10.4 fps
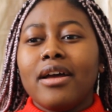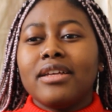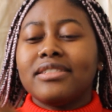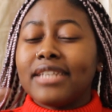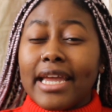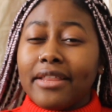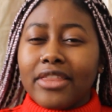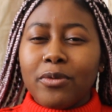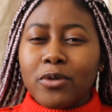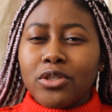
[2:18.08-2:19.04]
saying
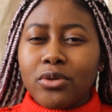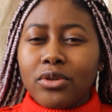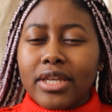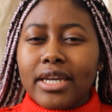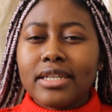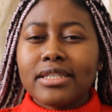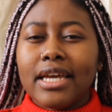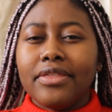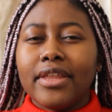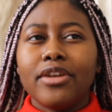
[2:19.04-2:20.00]
they would do things
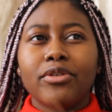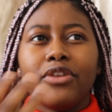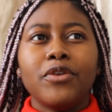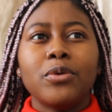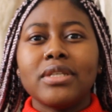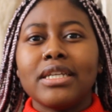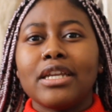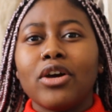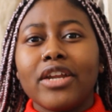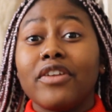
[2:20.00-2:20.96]
and then refuting
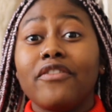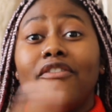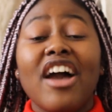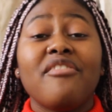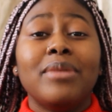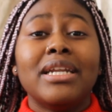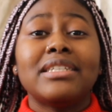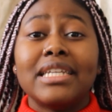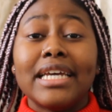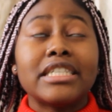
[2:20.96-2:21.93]
it not even 5
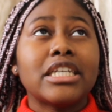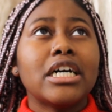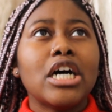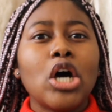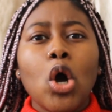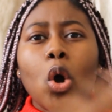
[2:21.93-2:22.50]
minutes later,